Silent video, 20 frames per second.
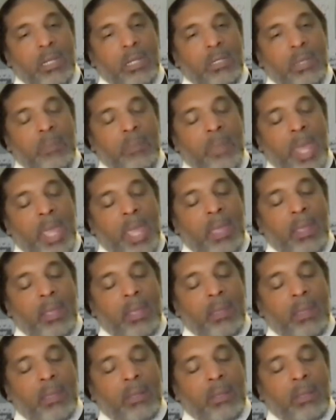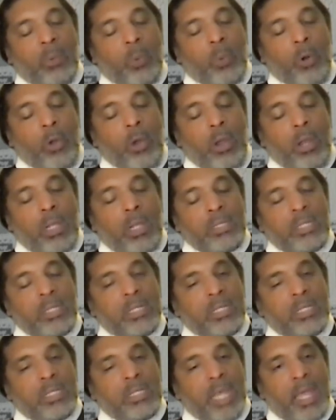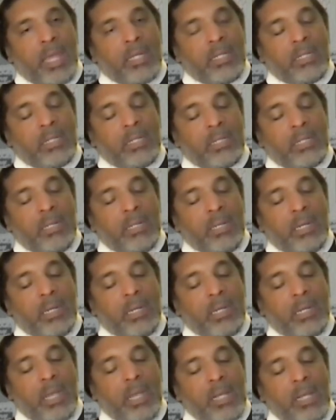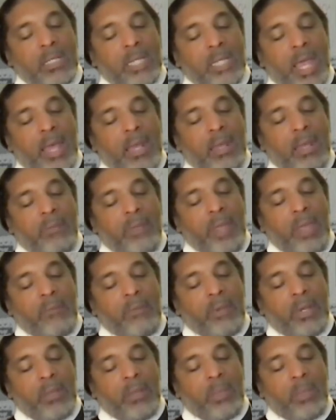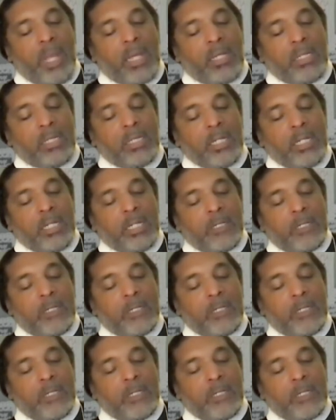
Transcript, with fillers: to make worldly success a sign of heavenly blessings.